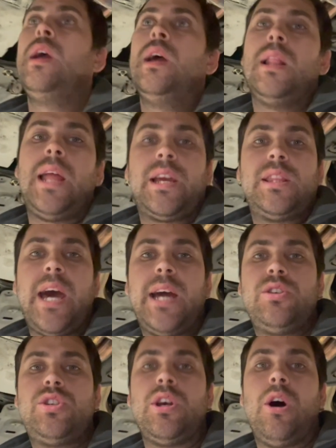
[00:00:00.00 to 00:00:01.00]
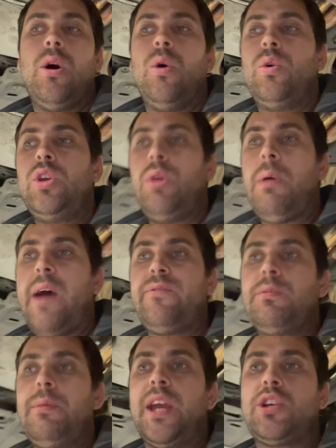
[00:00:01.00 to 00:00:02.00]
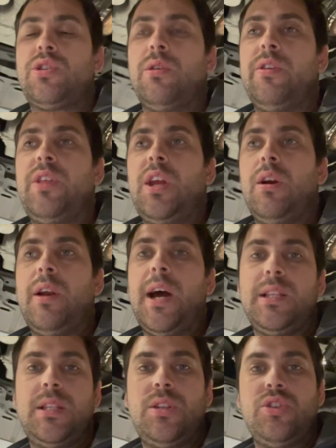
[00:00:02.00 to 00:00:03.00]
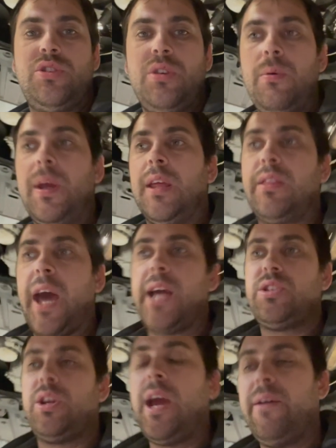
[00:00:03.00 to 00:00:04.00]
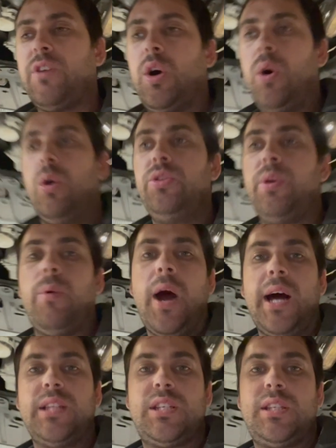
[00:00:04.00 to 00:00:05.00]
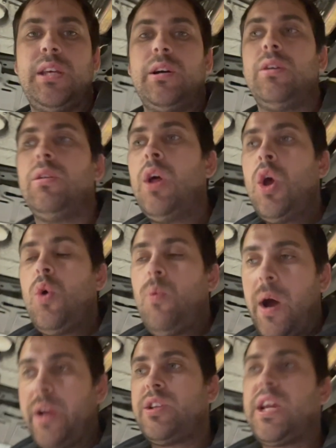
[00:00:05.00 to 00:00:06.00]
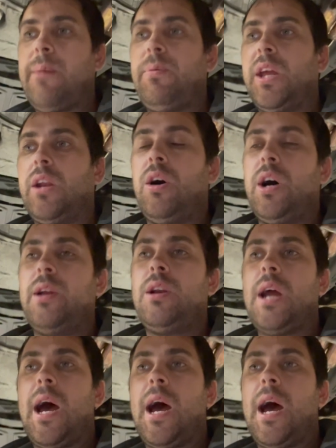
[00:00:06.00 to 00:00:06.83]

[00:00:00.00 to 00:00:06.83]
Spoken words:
like that. So you have to make sure that you're not doing that. So you have to hold the rod still while you're tapping it on.